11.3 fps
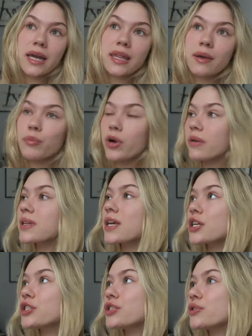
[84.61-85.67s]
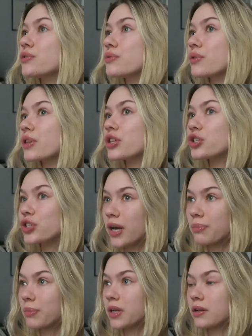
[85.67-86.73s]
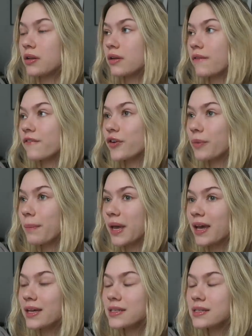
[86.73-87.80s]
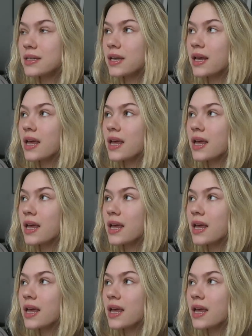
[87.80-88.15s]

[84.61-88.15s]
I think I'm probably gonna do the treadmill for a bit.